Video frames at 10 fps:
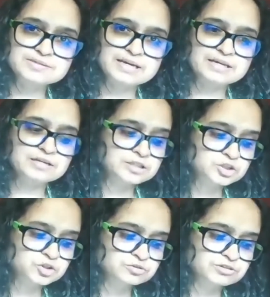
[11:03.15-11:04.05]
and
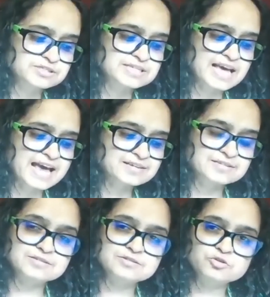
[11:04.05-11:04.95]
Atishudras
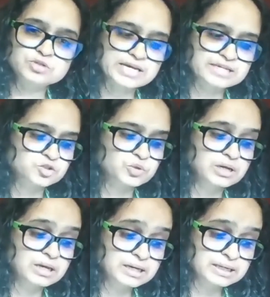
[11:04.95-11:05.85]
access to textual
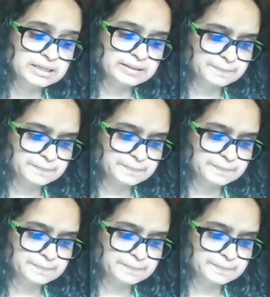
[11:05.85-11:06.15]
learning.